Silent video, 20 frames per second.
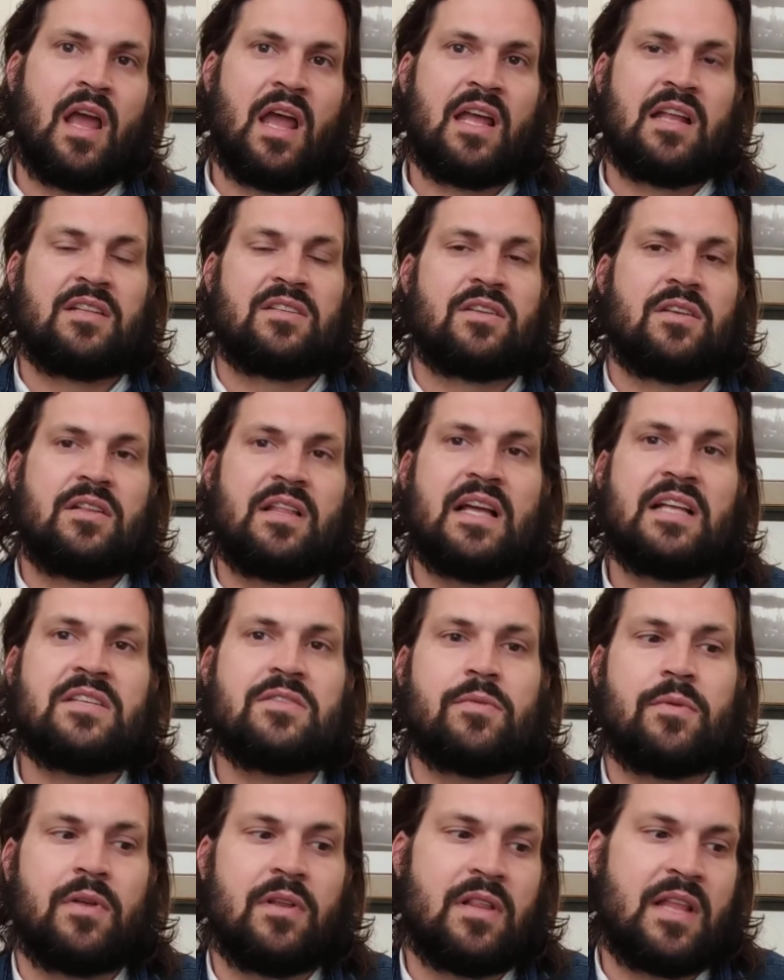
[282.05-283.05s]
And so
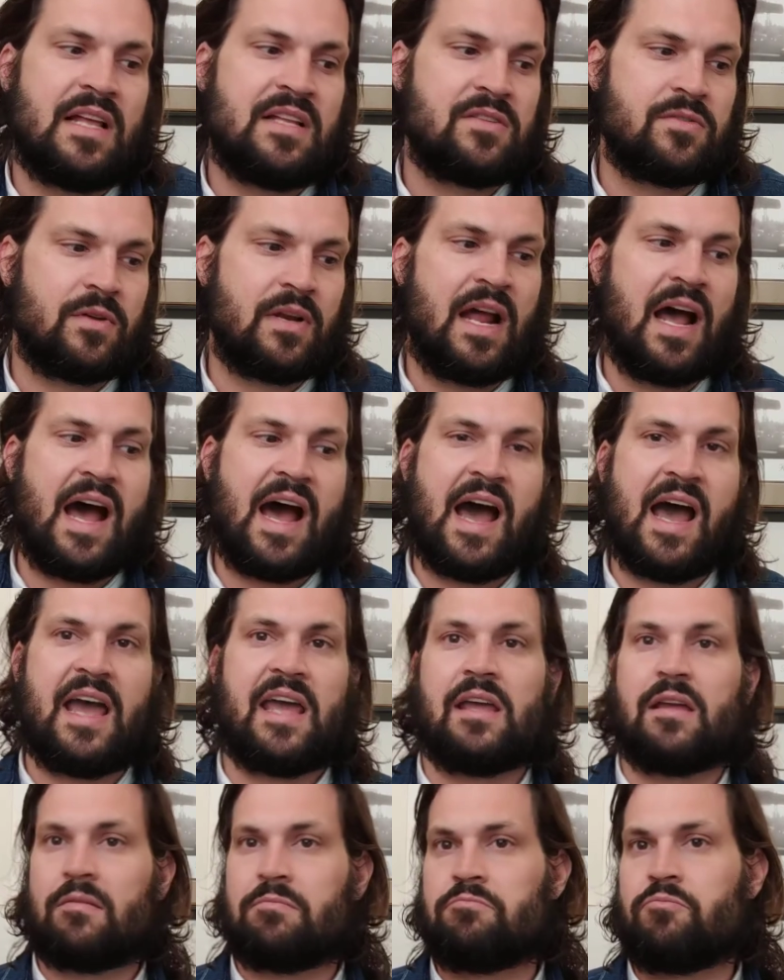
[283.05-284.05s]
that's what
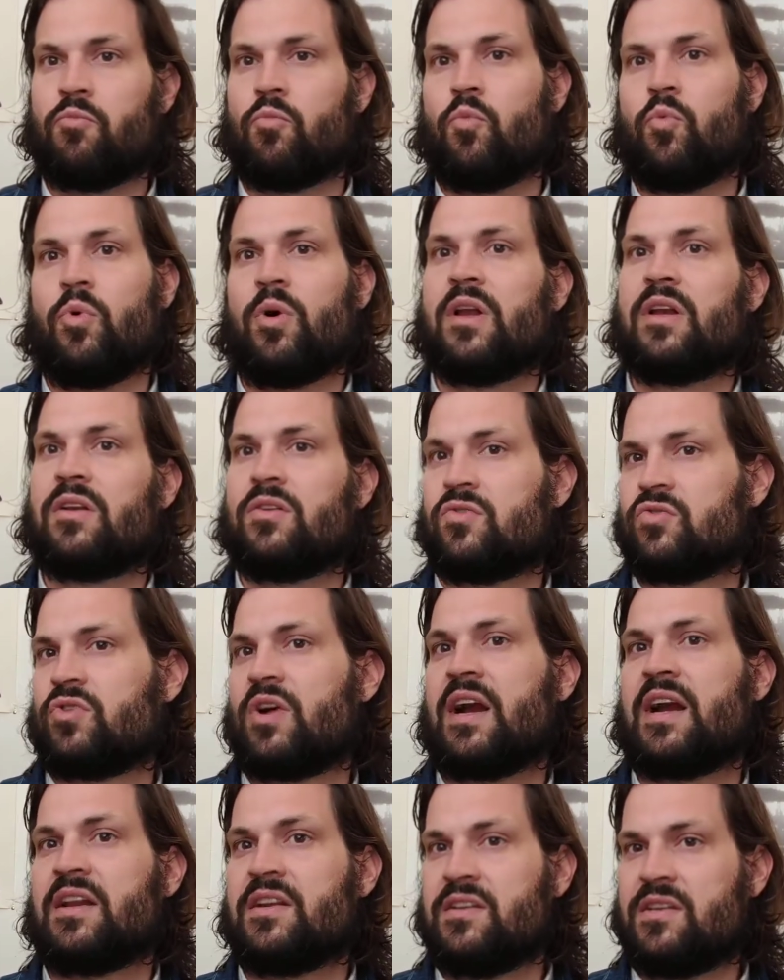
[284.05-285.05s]
I would
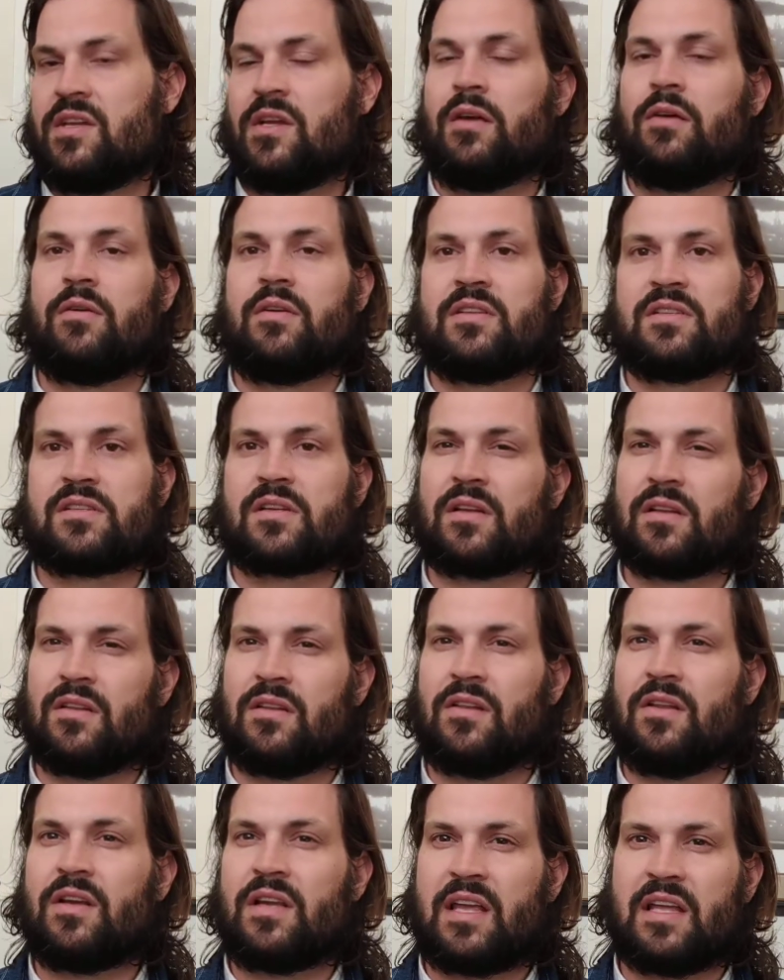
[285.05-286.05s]
try to do is
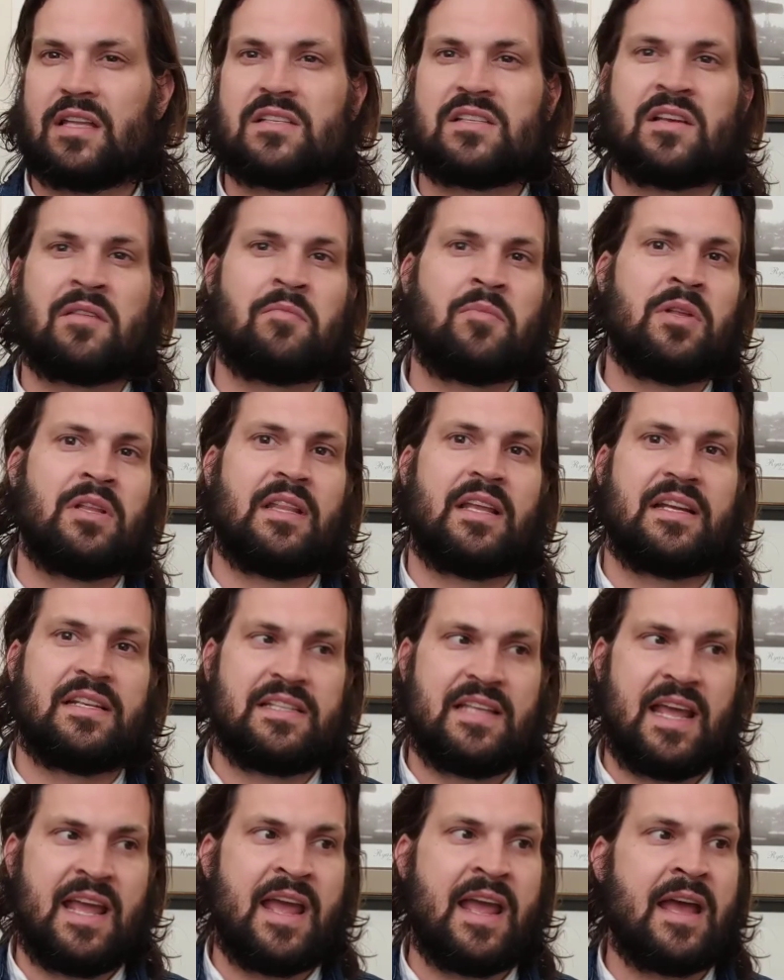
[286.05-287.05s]
look at someone like
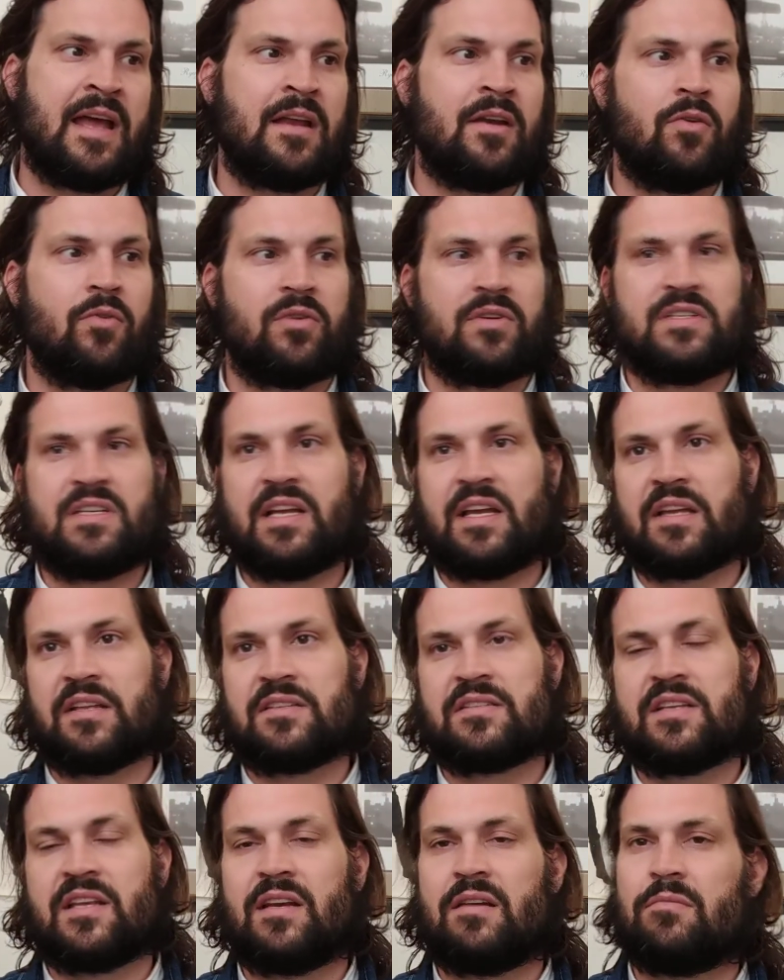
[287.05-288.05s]
Tan or
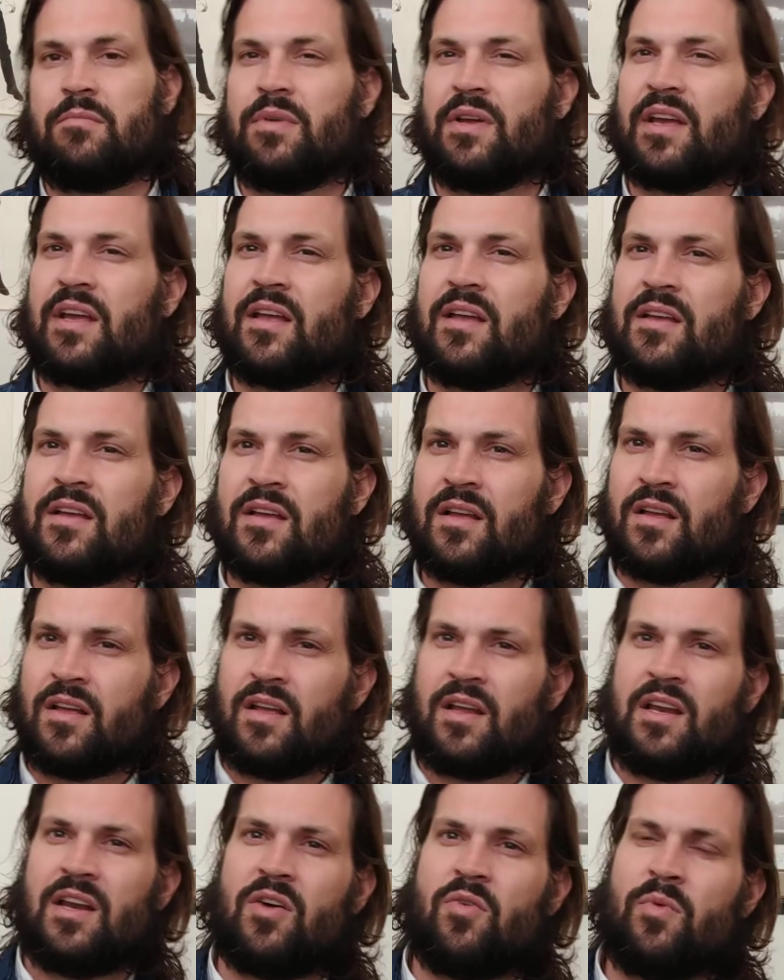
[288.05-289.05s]
Dickinson and be like,
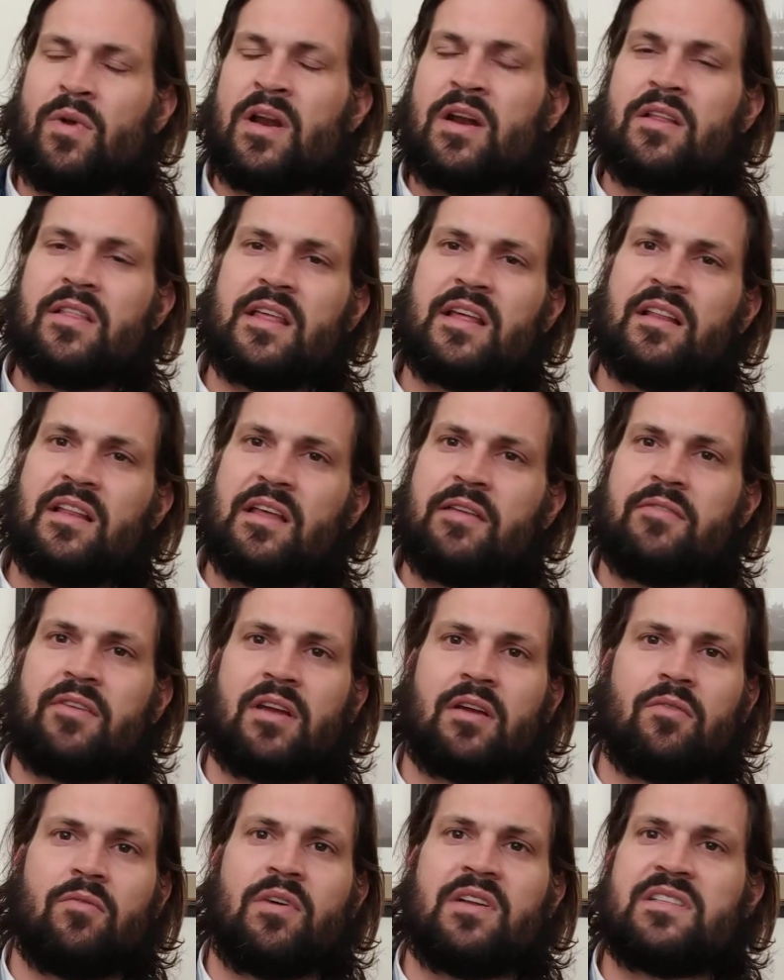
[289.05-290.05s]
when are they
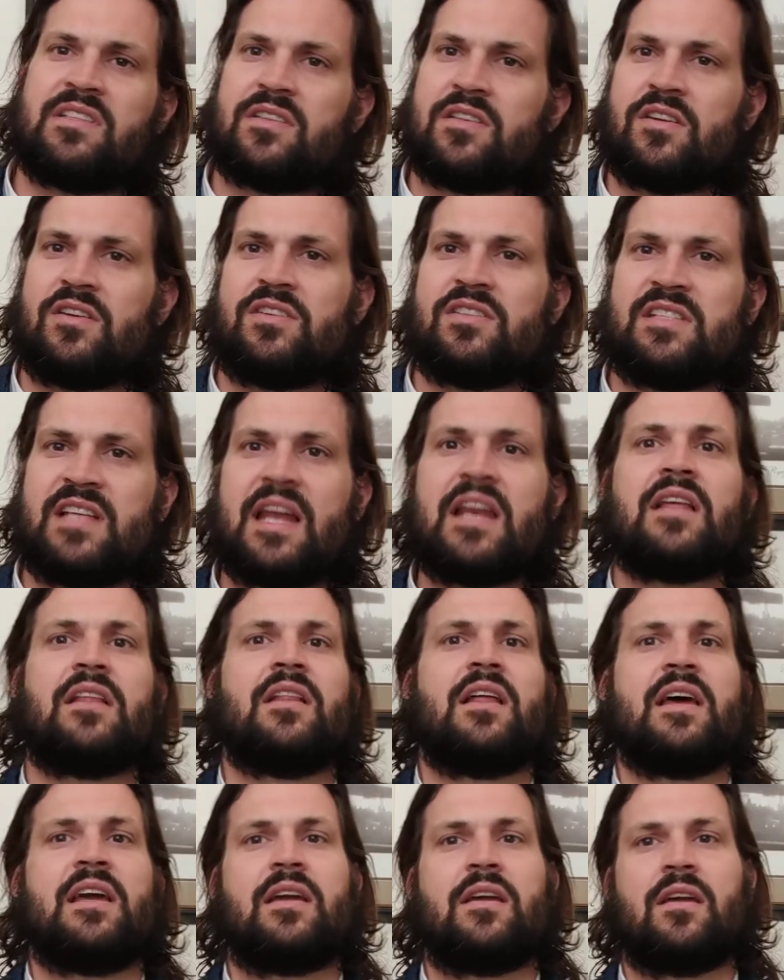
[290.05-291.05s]
living? What's their setting
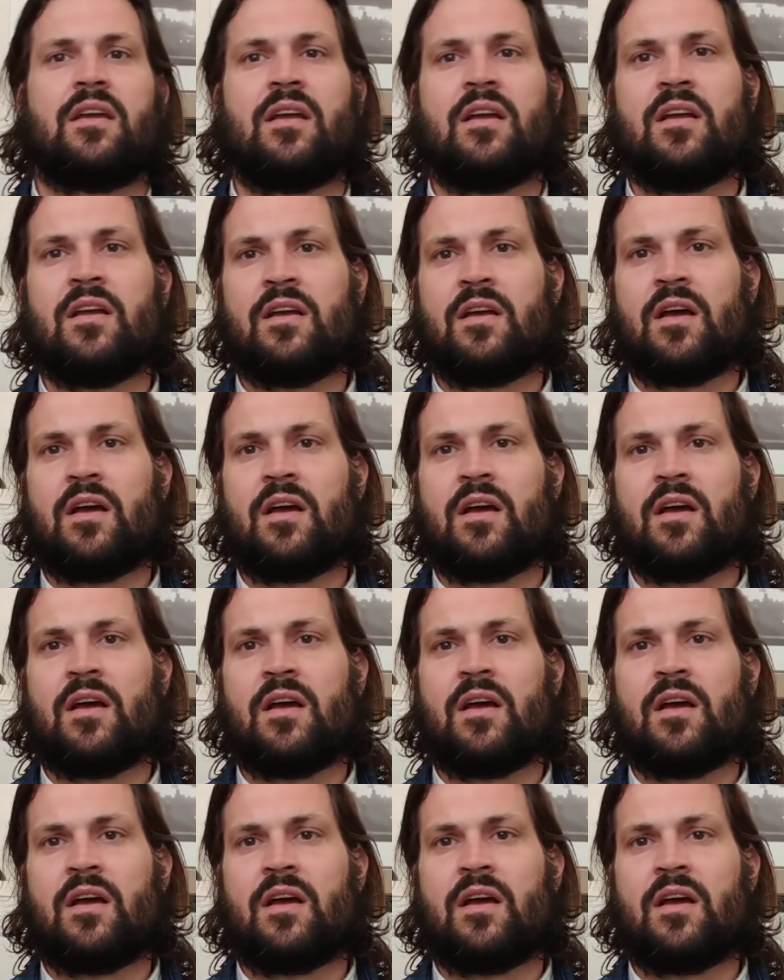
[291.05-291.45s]
like?